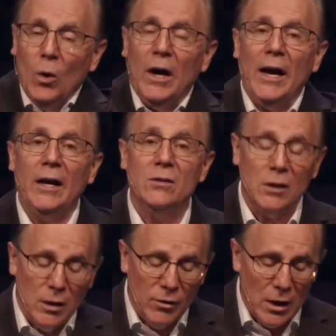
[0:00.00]

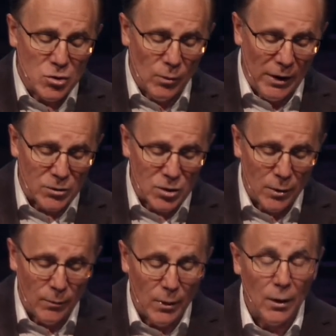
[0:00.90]
away, to give it as a
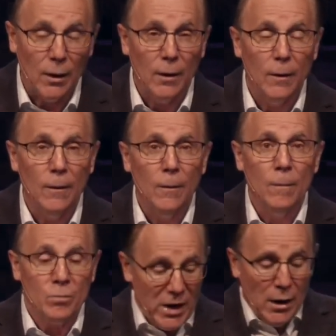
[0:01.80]
ransom.
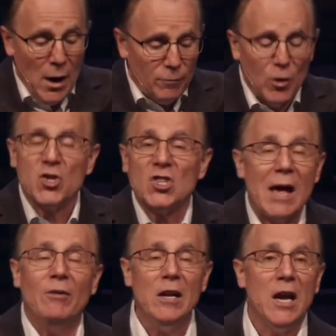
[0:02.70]

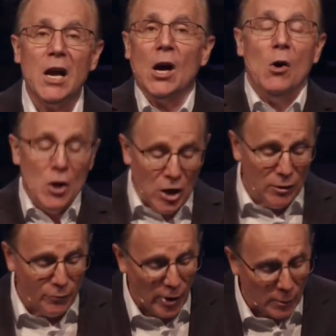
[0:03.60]
Verse 7 here
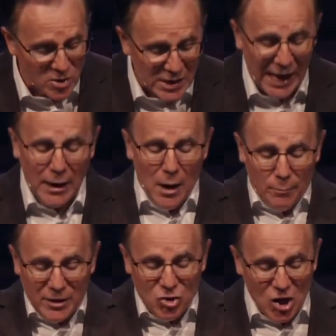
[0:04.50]
confirms that.